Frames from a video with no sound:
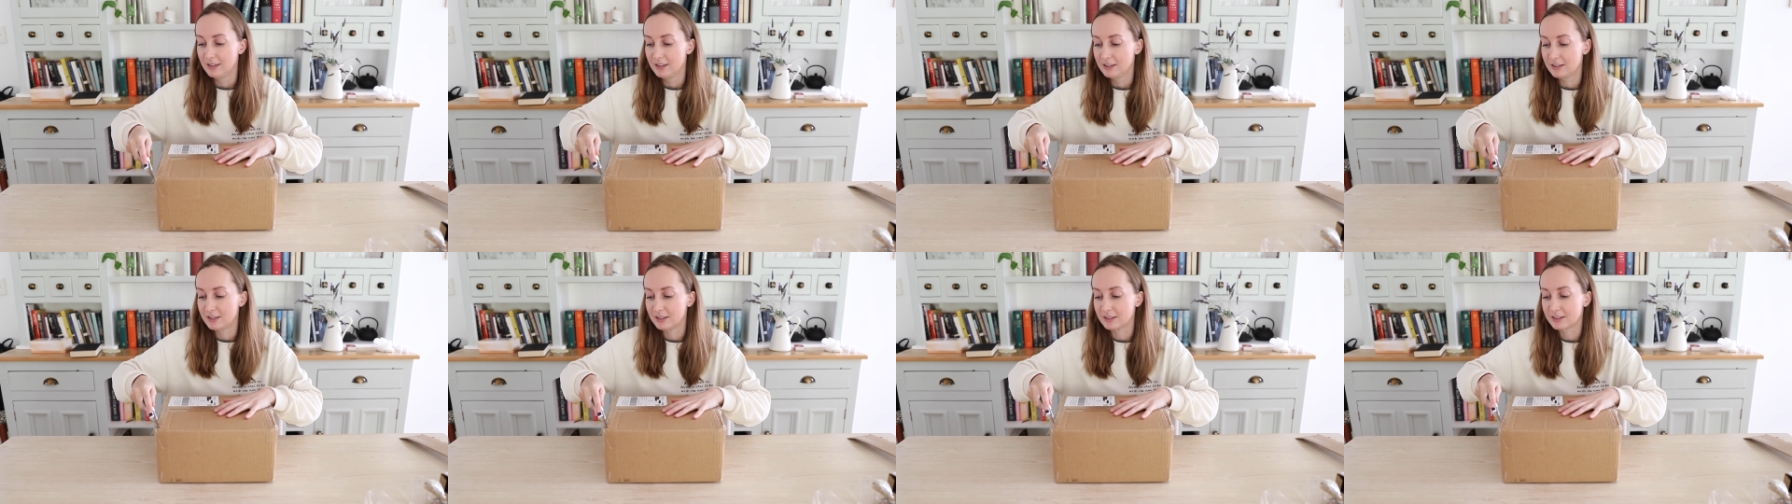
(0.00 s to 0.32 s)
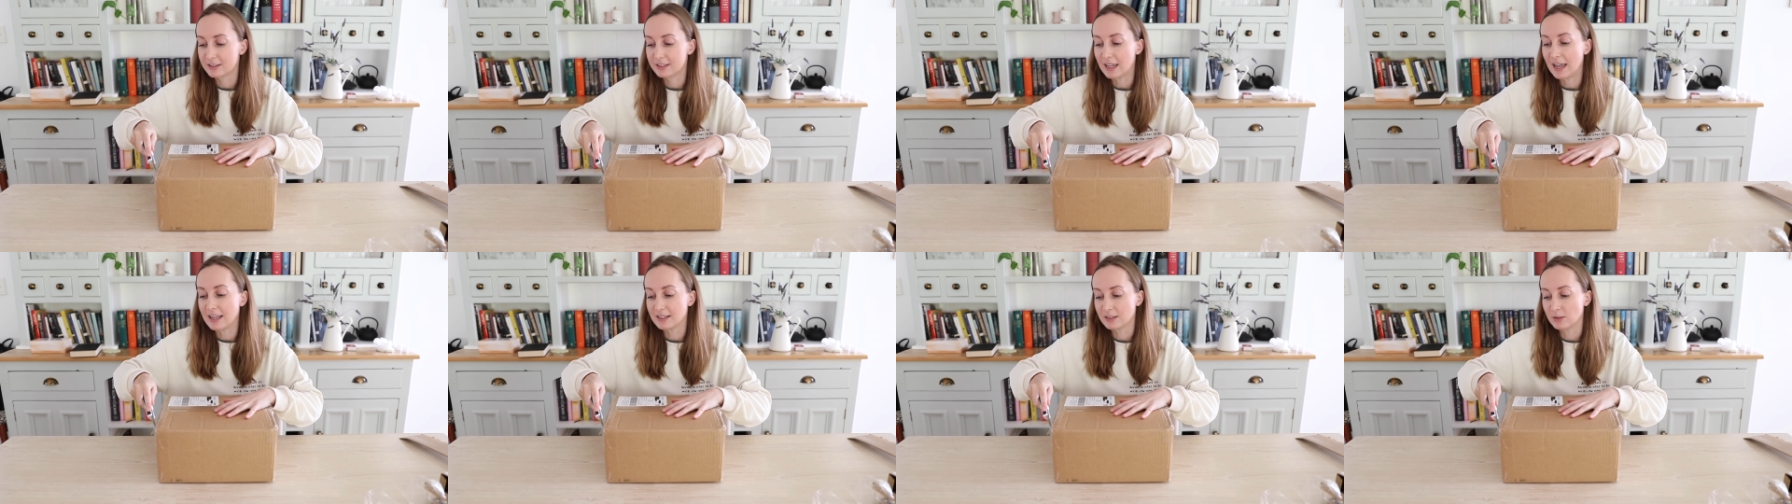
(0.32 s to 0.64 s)

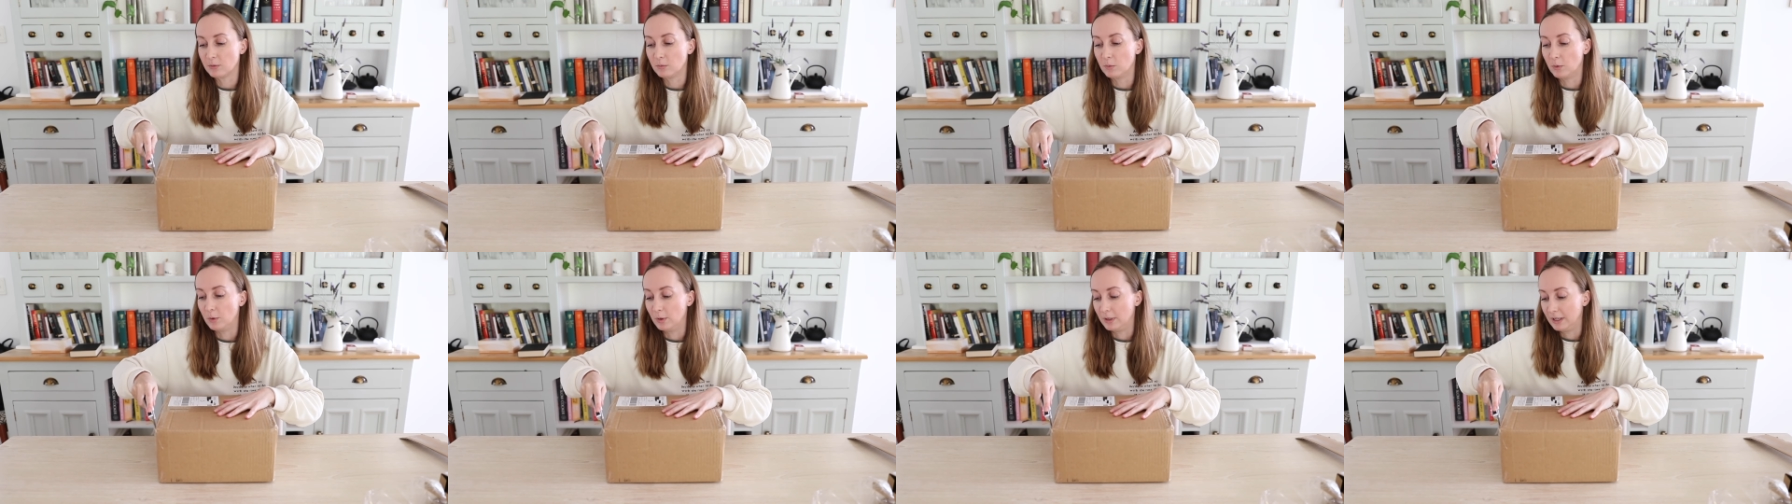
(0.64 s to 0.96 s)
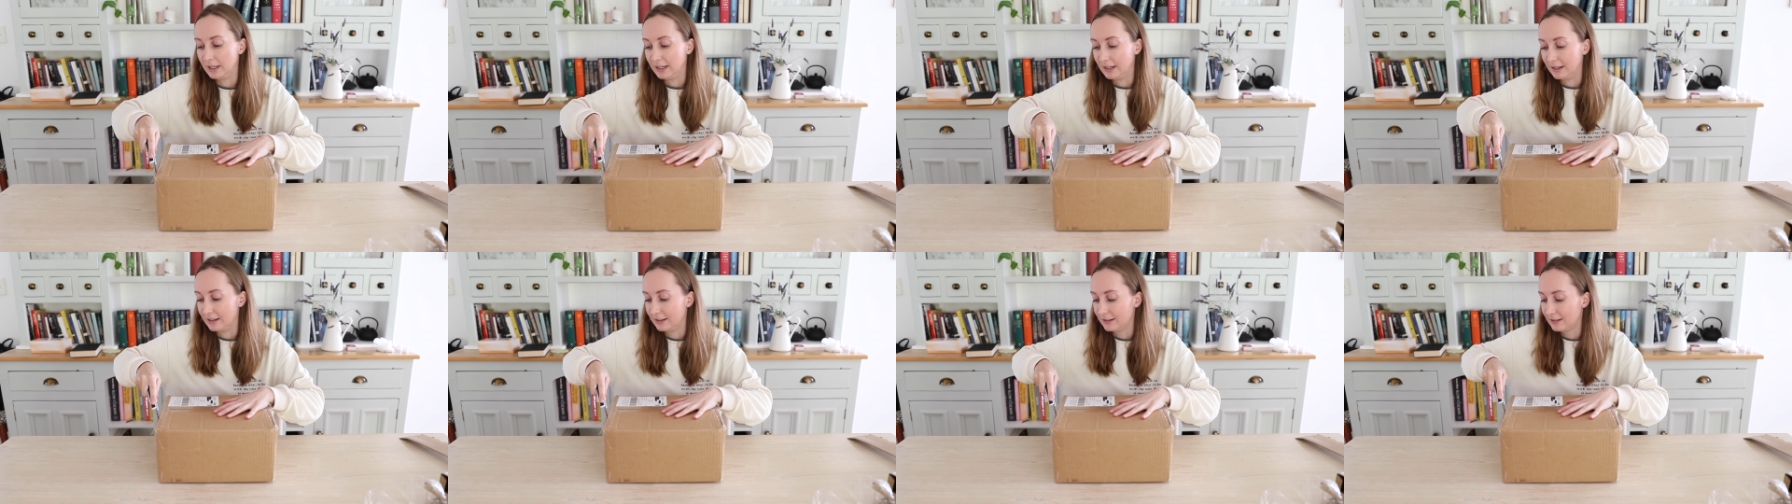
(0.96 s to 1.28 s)
just as a
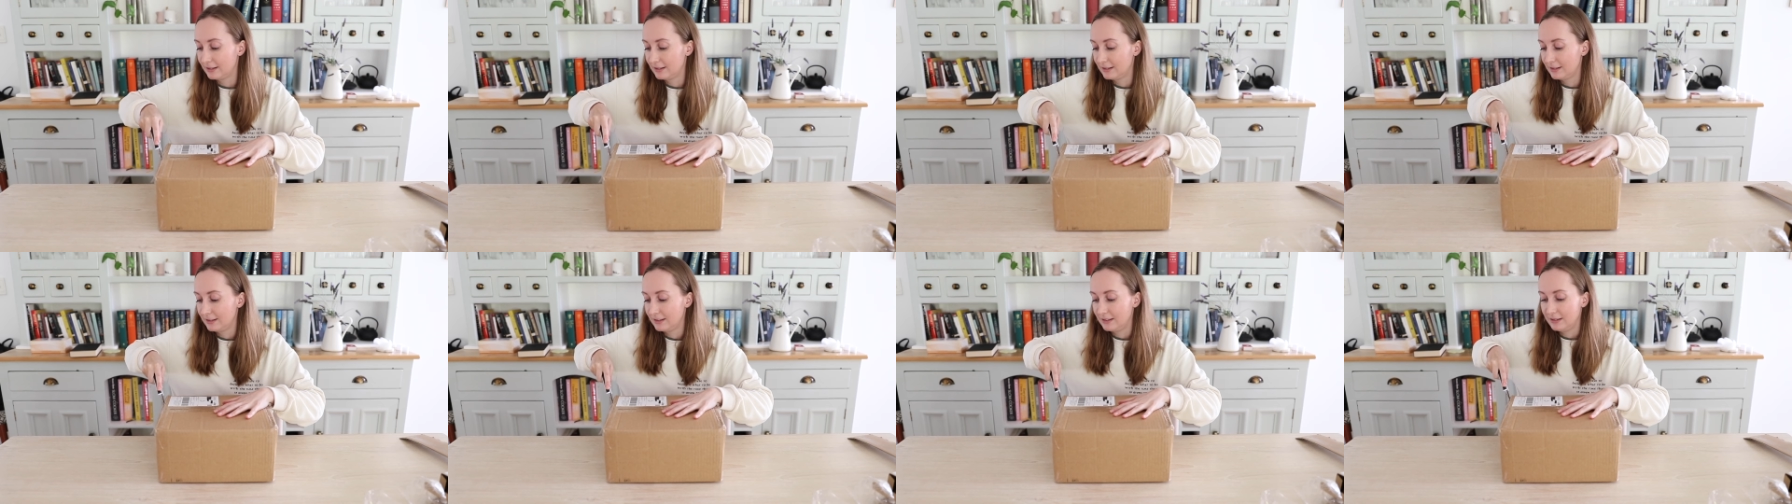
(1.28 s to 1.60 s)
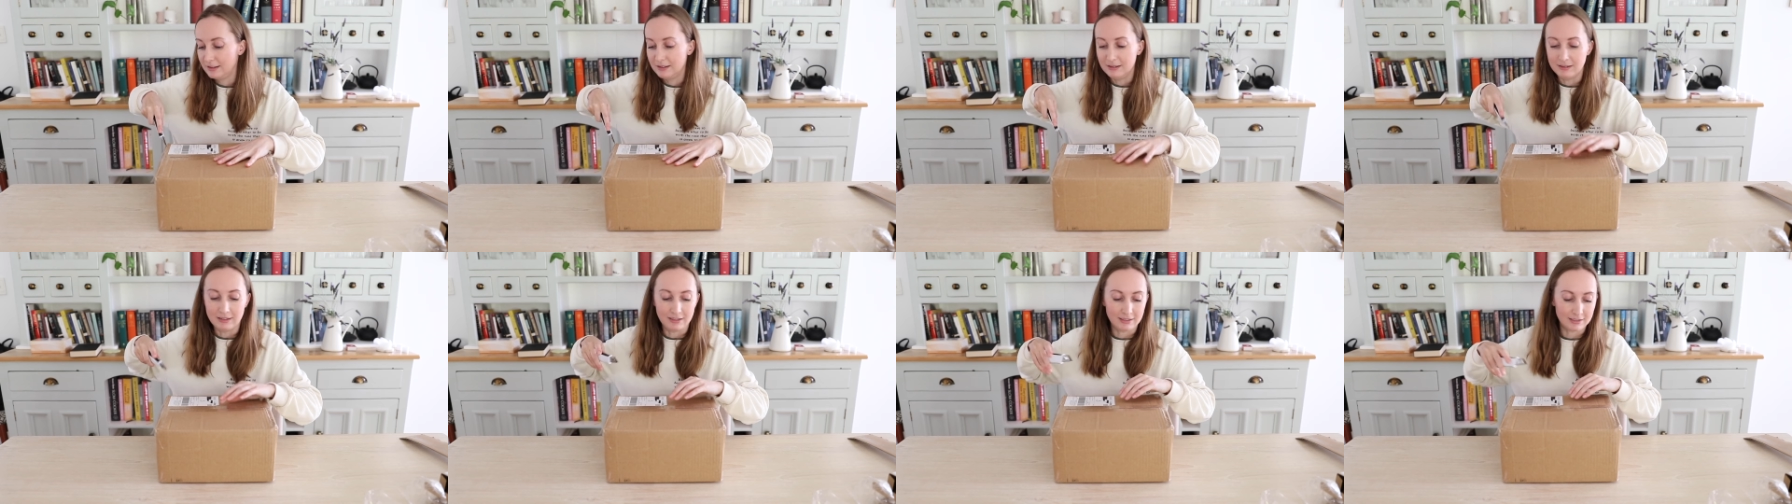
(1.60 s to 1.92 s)
warning,
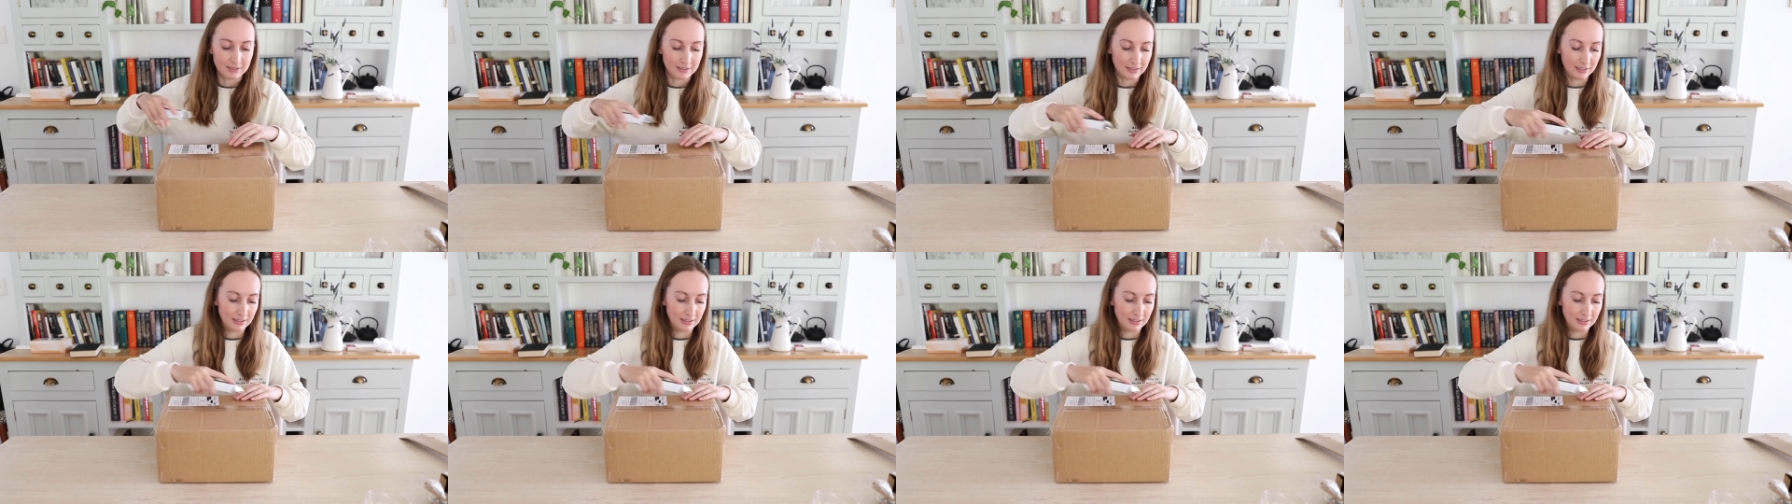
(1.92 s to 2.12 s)
this